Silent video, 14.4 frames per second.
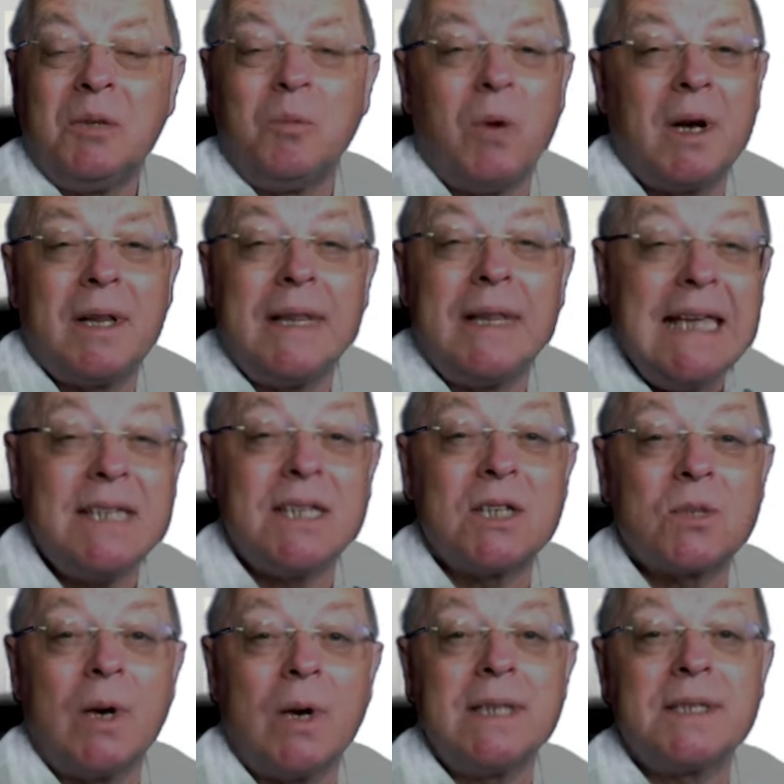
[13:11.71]
One of the
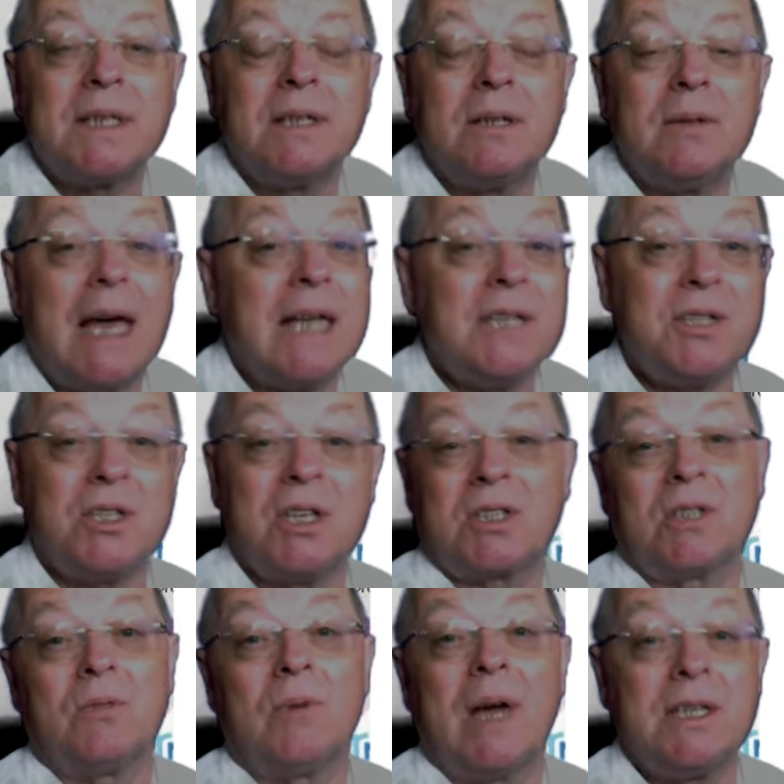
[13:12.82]
easiest ways to do that is
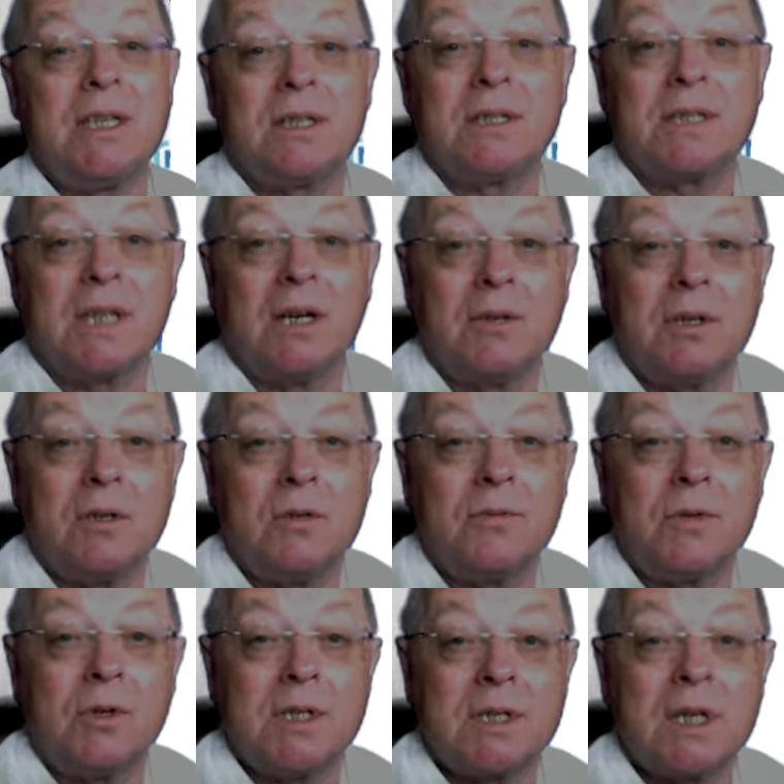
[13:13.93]
just to raise the tone of your
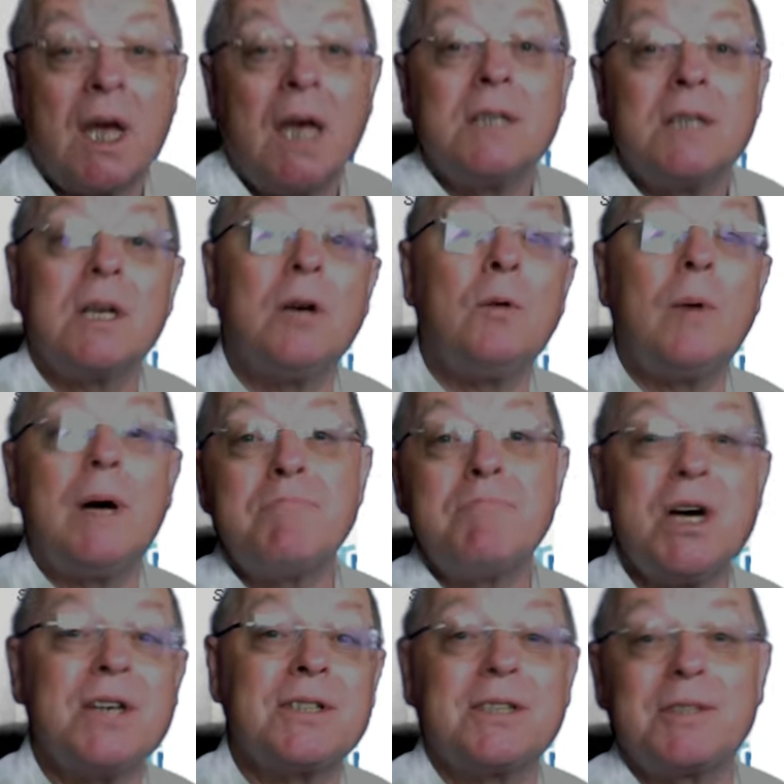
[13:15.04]
voice. So one
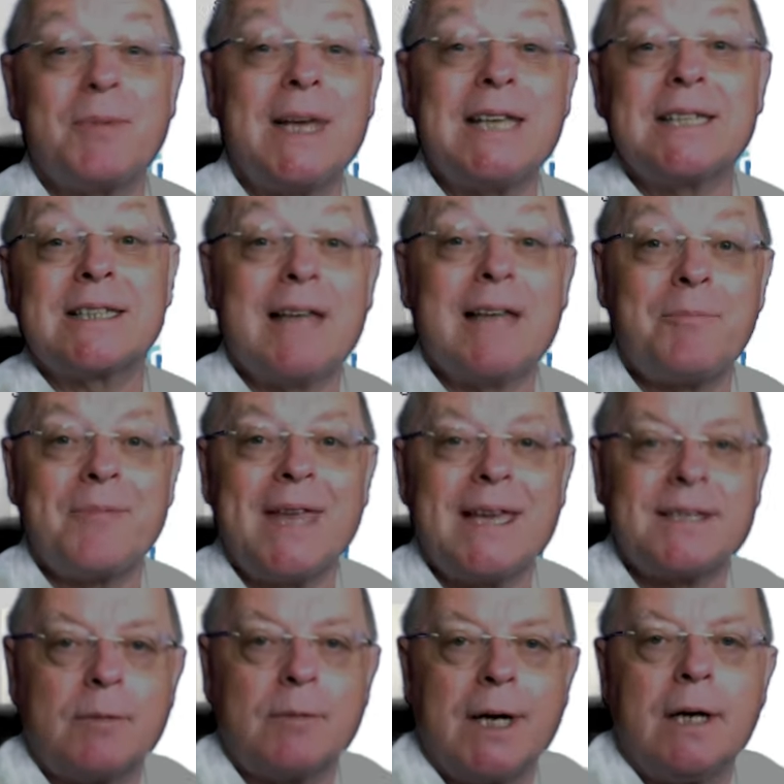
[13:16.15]
person speaks up there
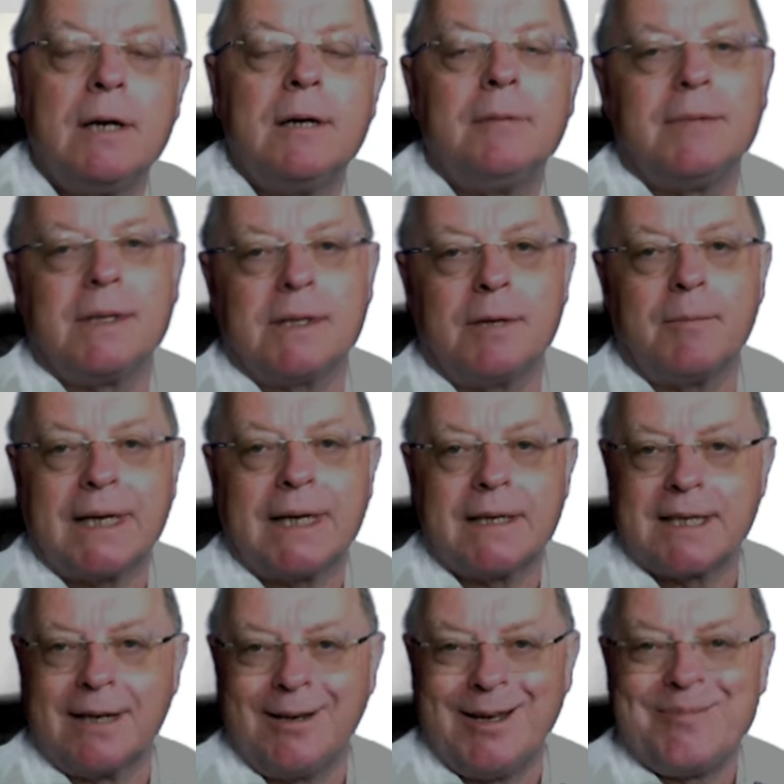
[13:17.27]
somewhere, but don't make it
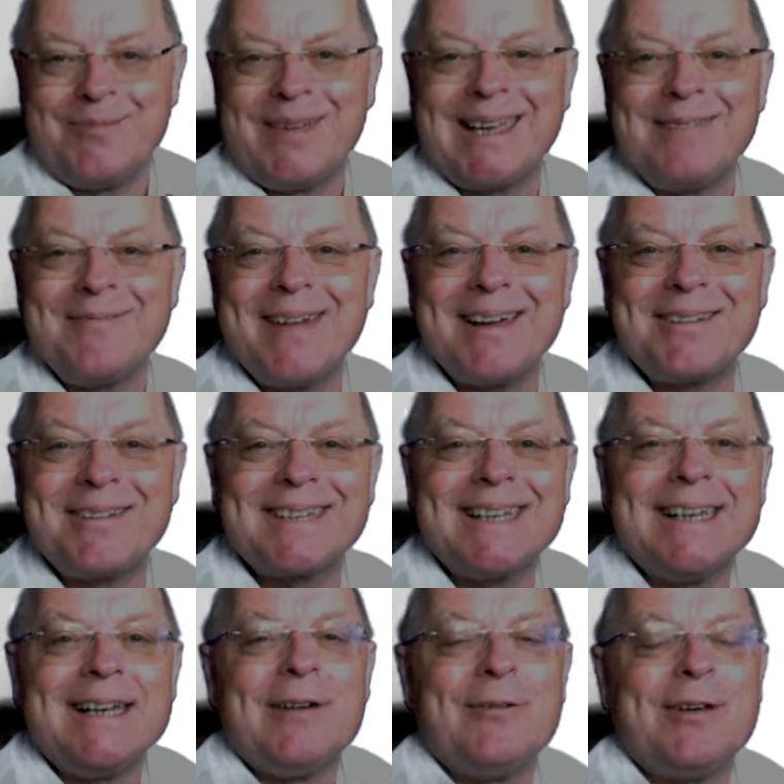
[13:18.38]
sound like Mickey Mouse
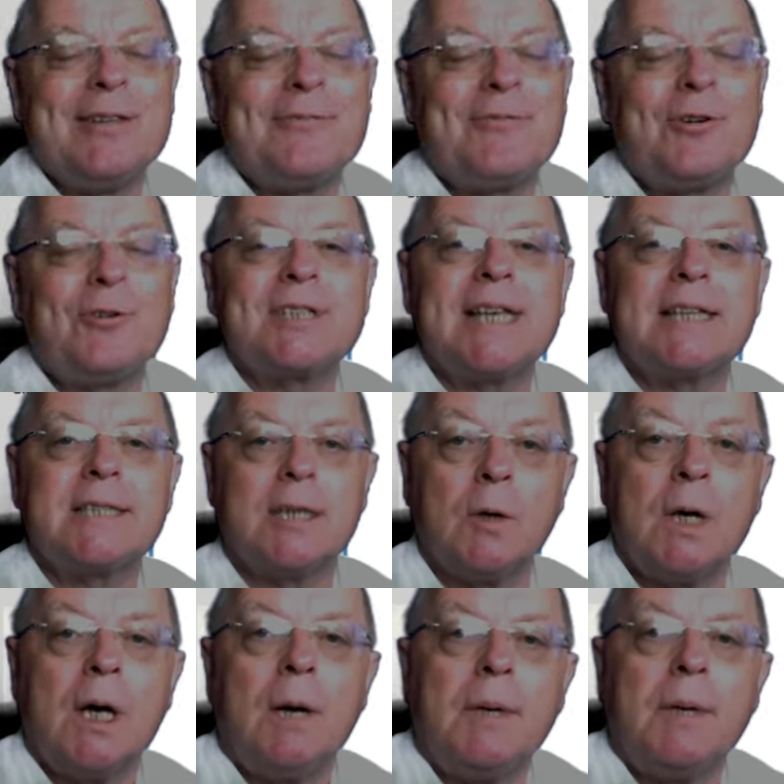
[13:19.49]
with a falsetto.
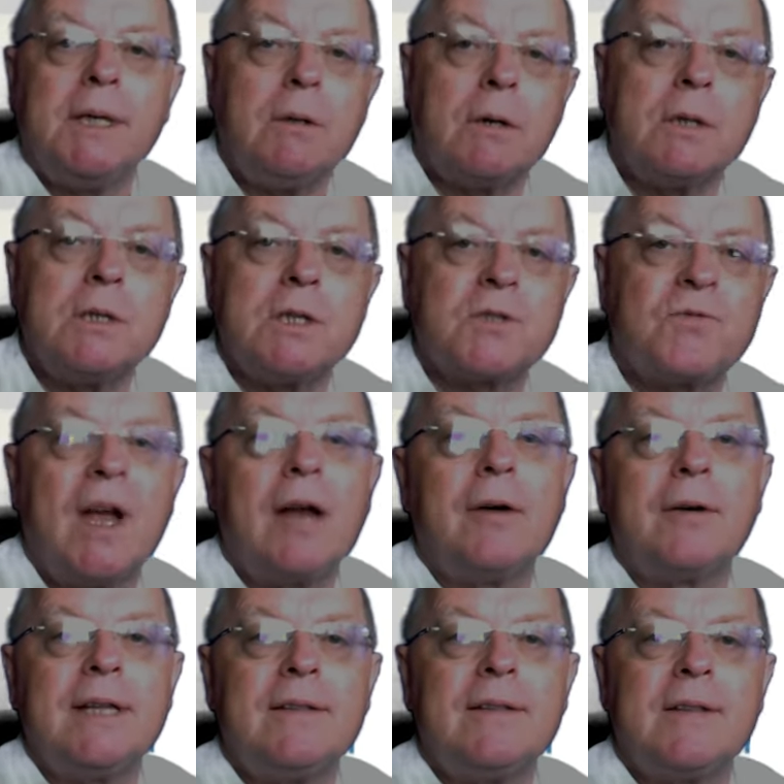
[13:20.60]
But you can just
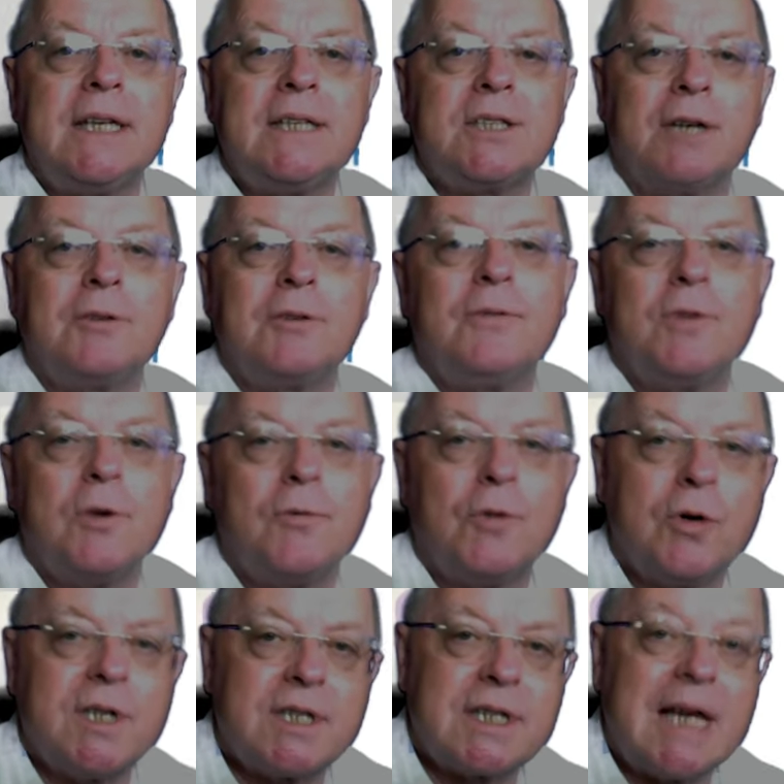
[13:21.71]
vary the tone of your
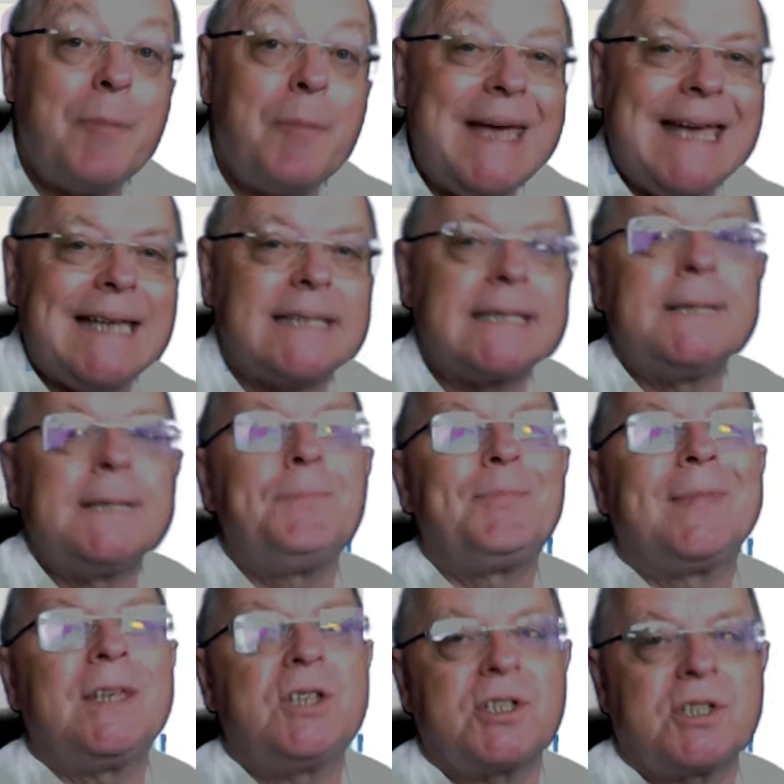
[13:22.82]
voice a bit
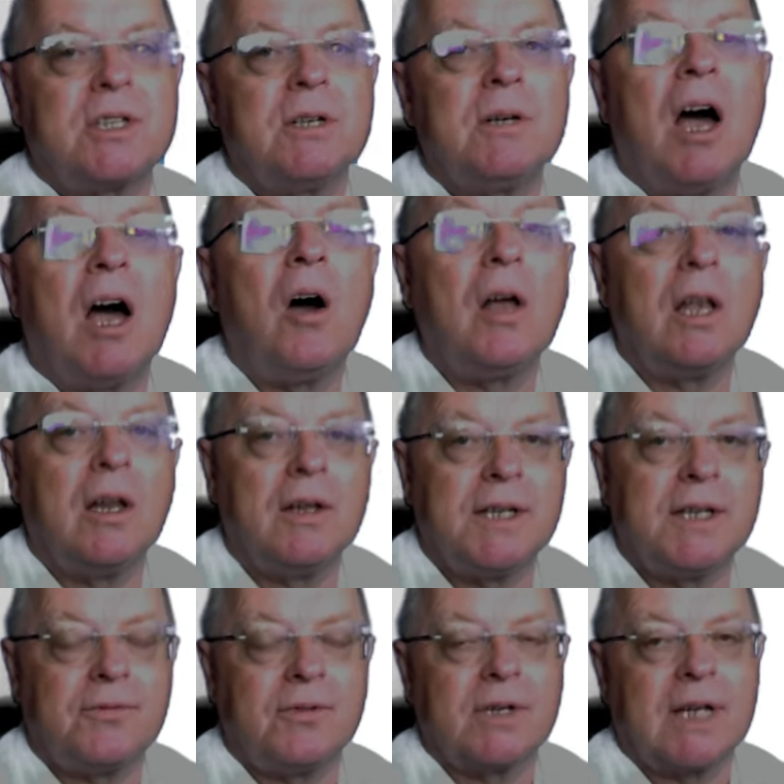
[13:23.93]
just to highlight the
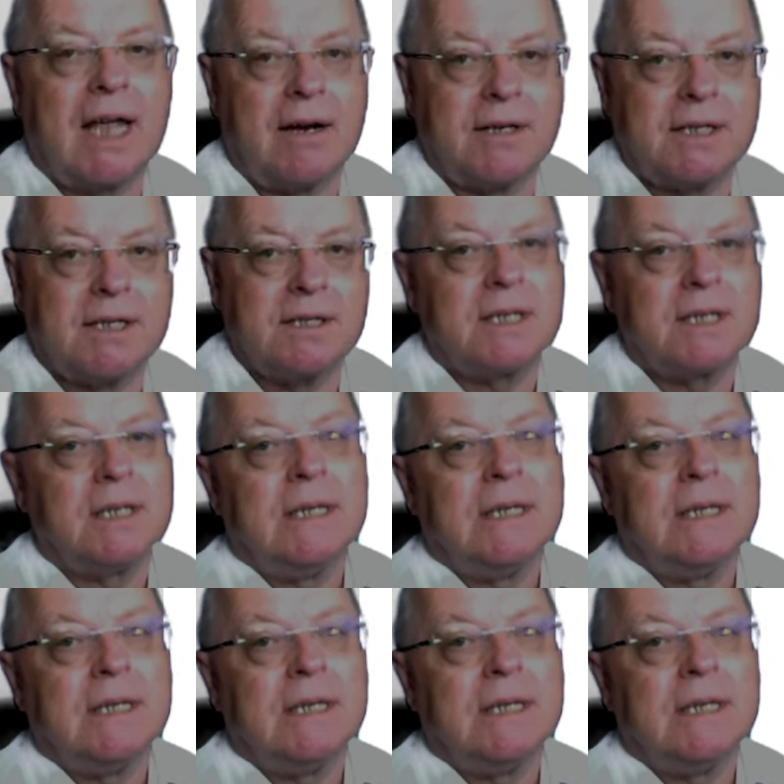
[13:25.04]
different characters.